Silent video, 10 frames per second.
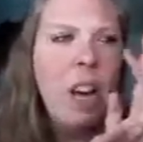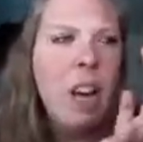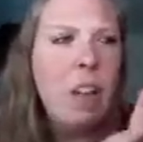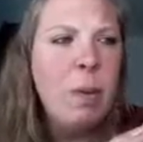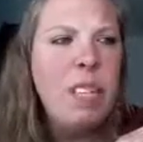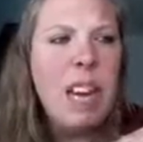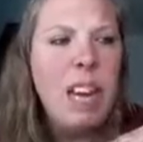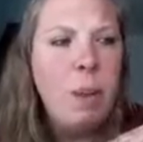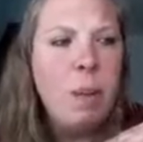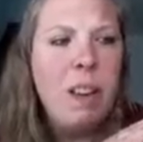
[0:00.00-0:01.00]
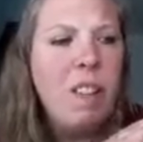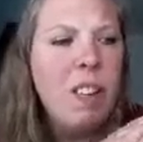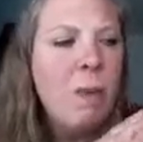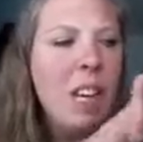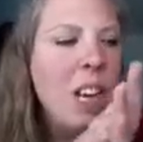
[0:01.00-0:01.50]
I think we said in a
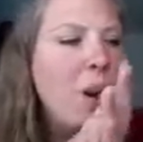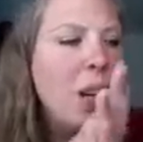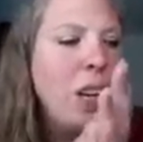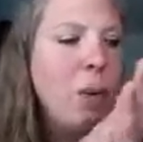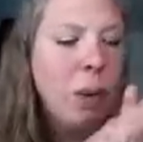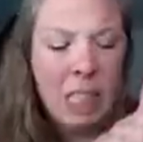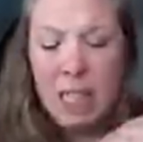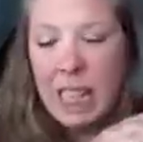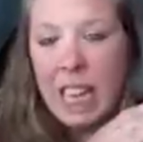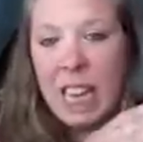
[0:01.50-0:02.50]
previous video, they